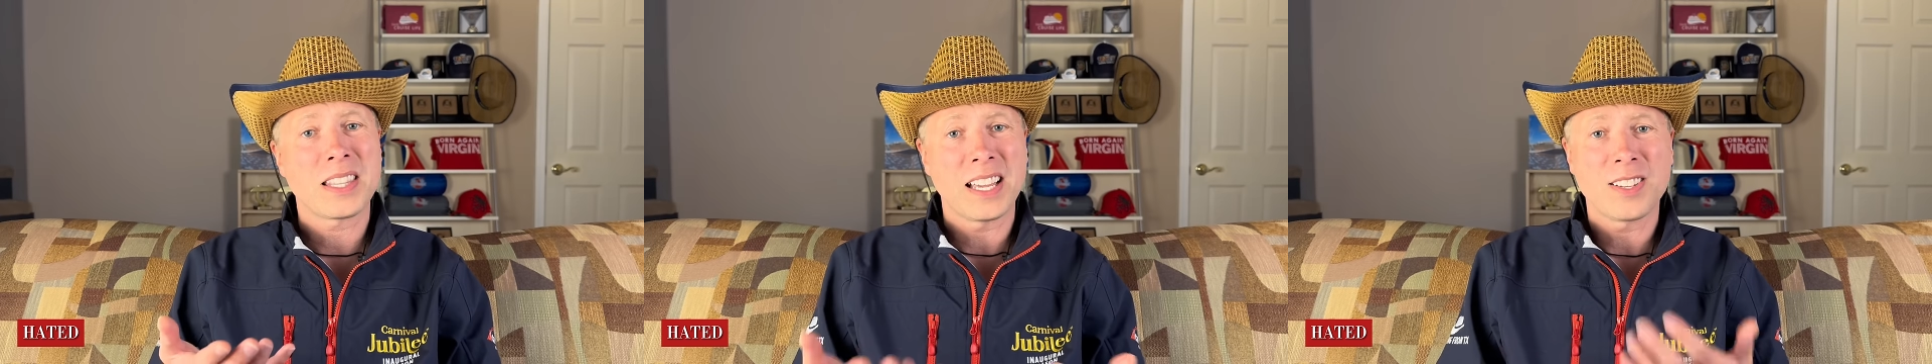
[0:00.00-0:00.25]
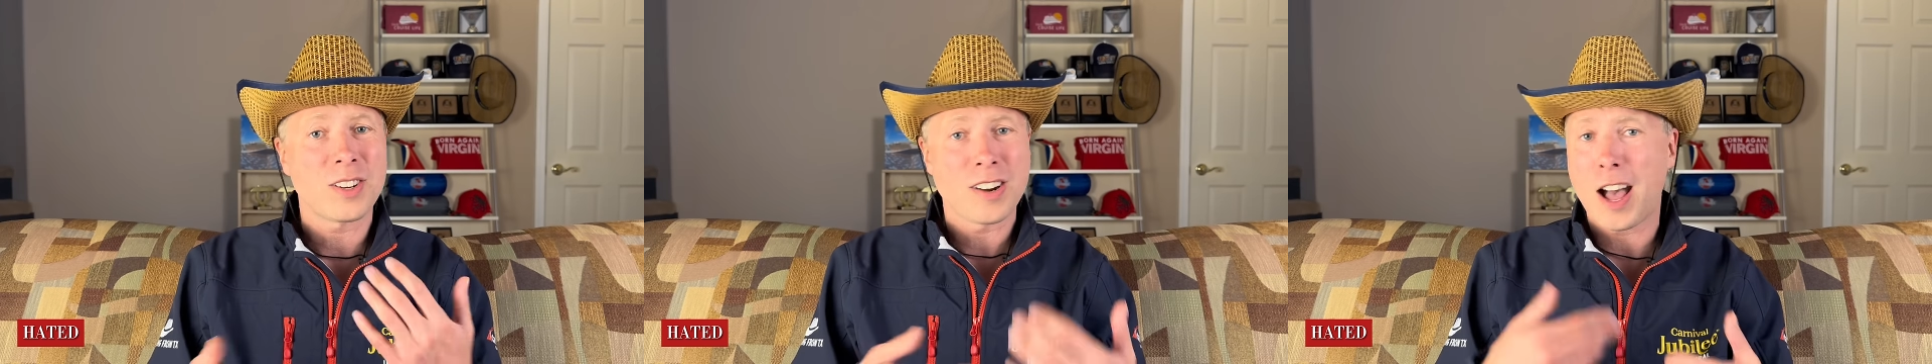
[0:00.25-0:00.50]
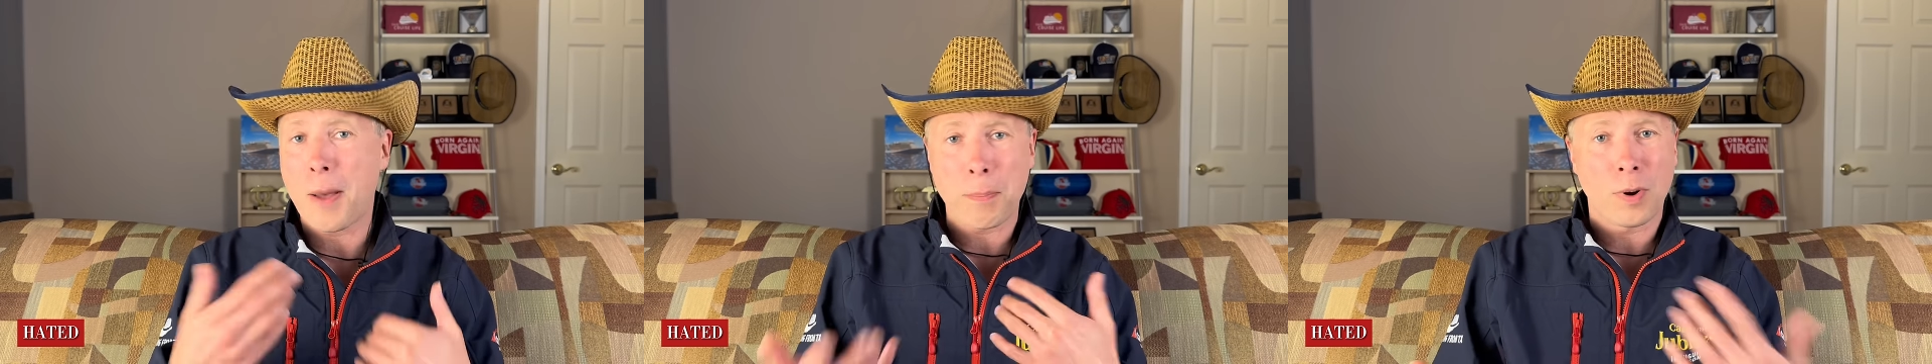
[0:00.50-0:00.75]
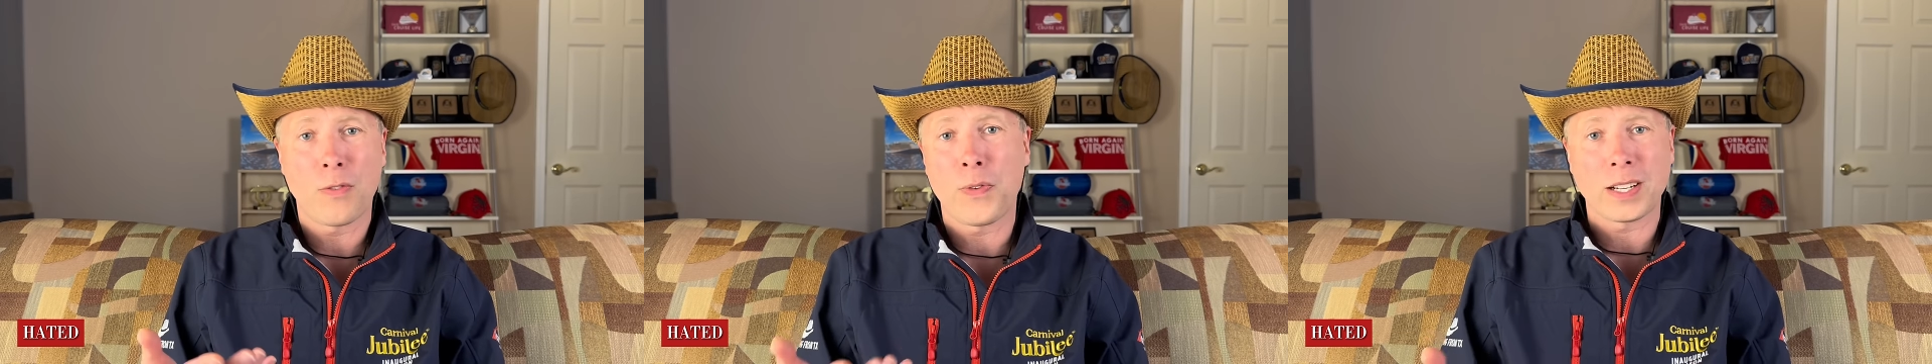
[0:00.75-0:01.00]
things are
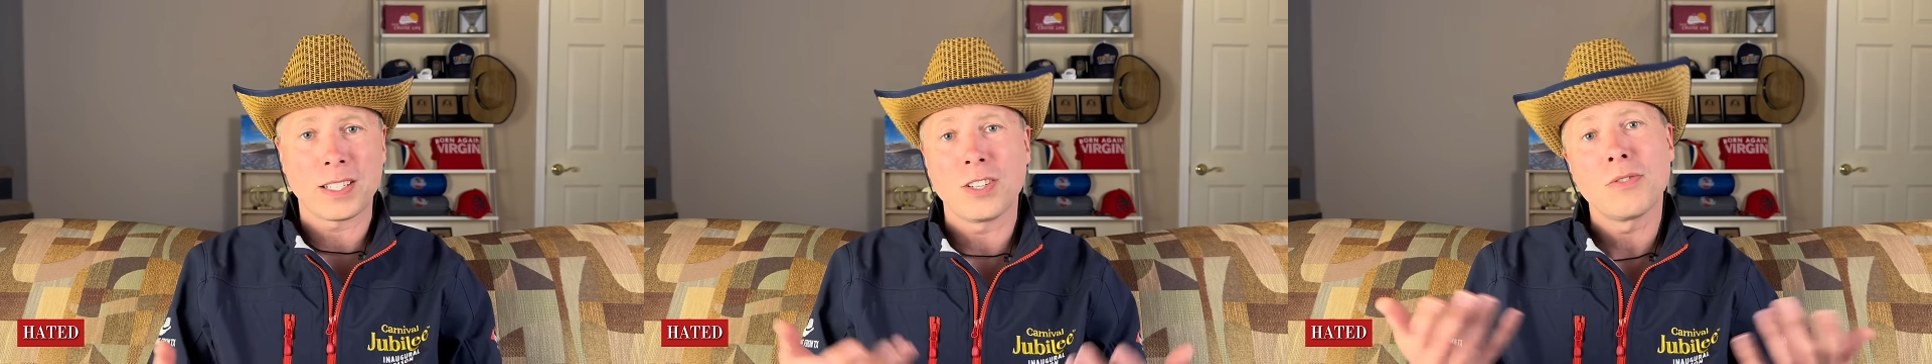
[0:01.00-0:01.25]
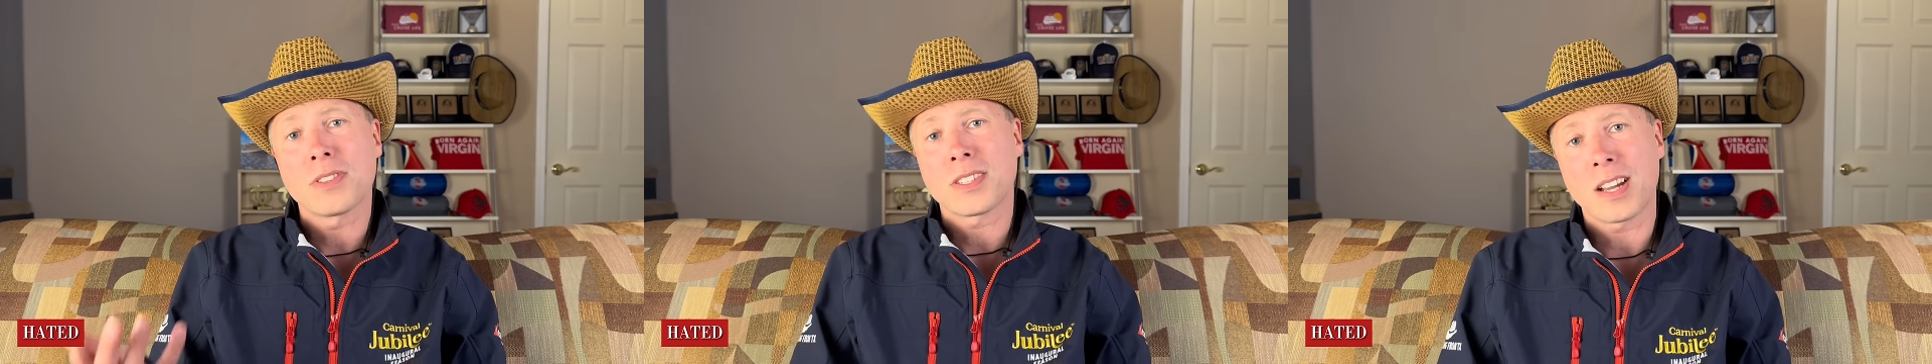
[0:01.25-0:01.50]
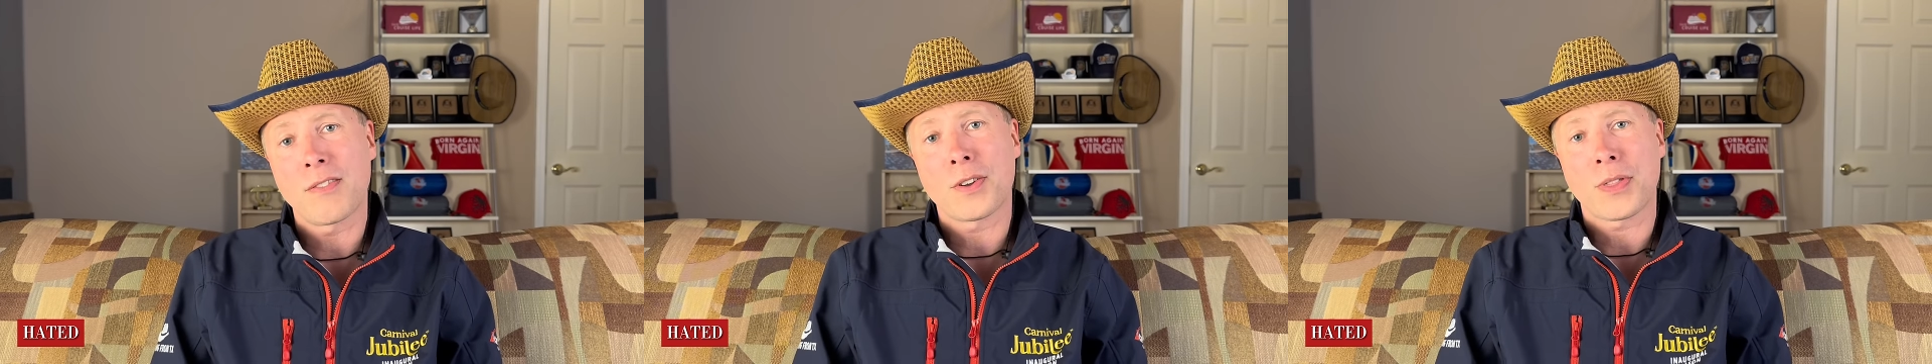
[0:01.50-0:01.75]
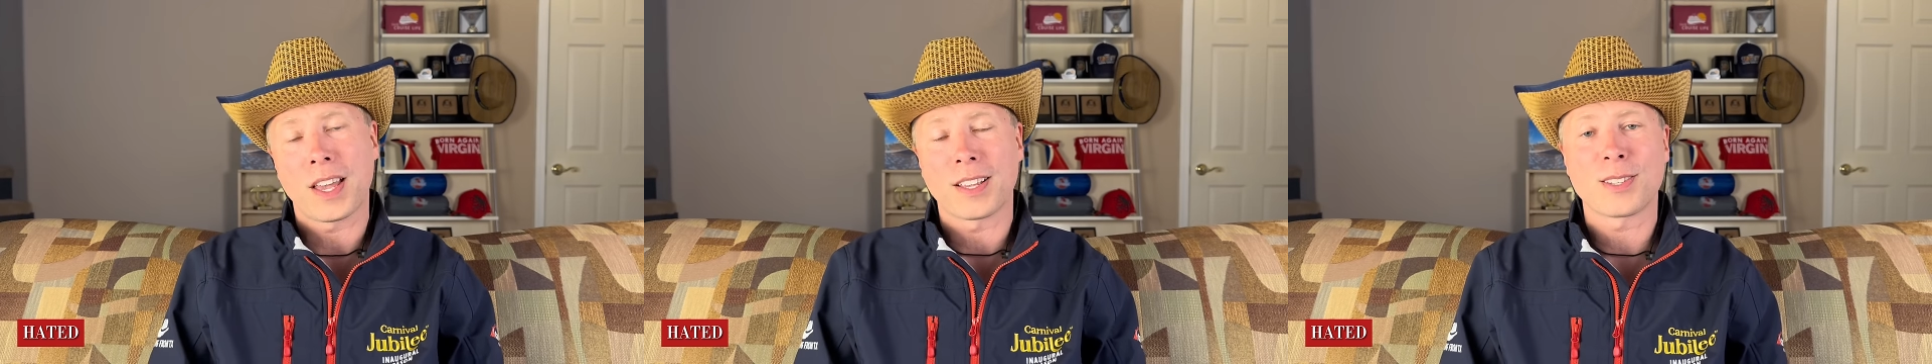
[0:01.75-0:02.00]
not perfect and you
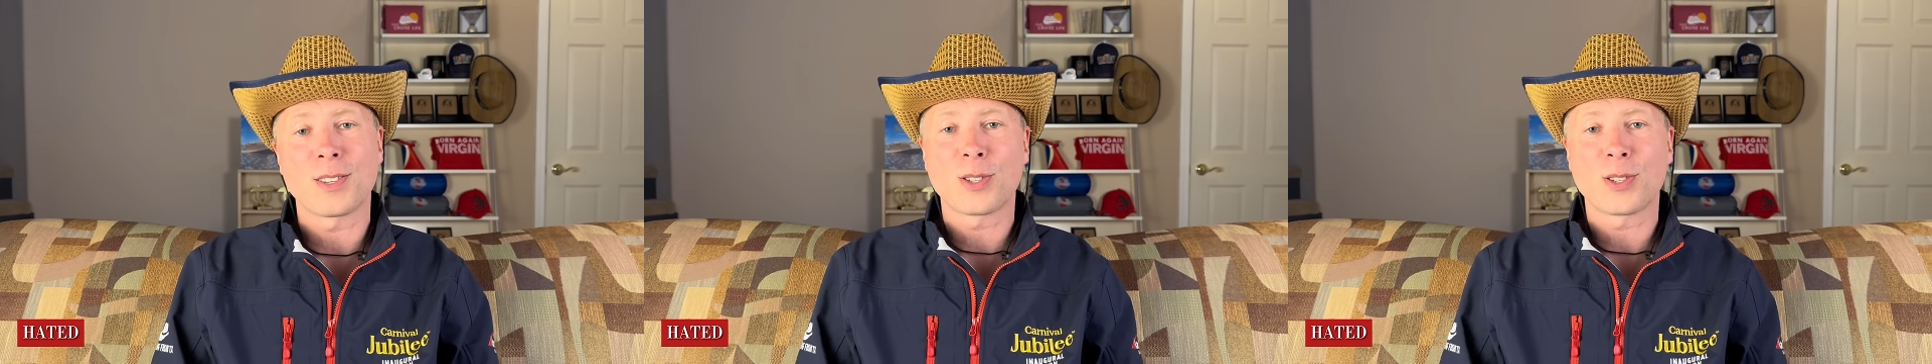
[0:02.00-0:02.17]
discover things.